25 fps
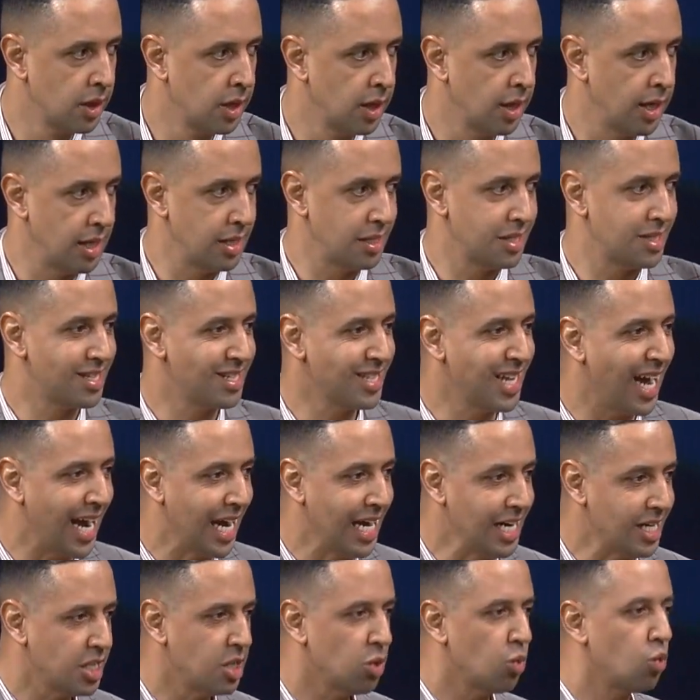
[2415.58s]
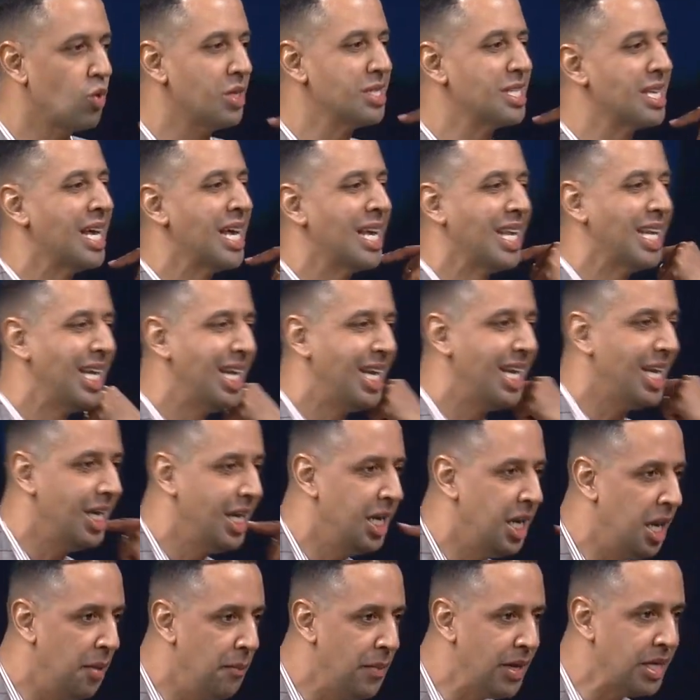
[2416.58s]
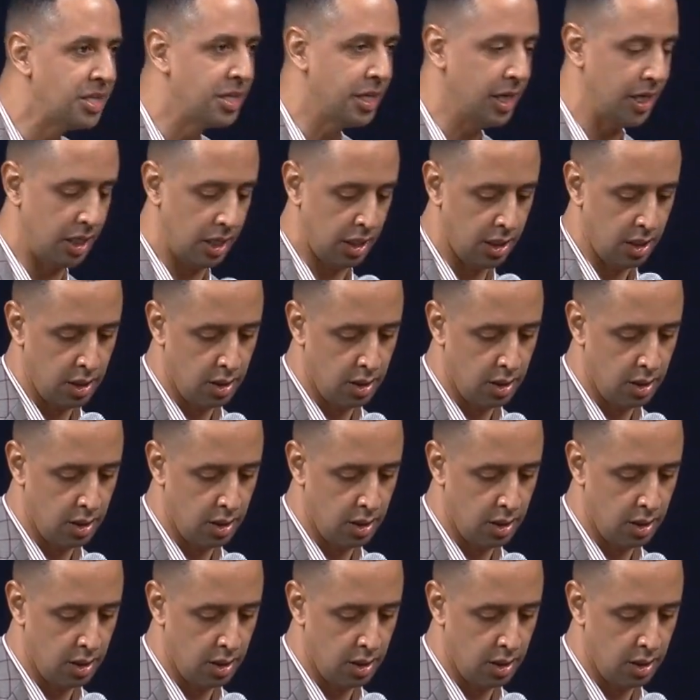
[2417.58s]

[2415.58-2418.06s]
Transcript: His sight was limited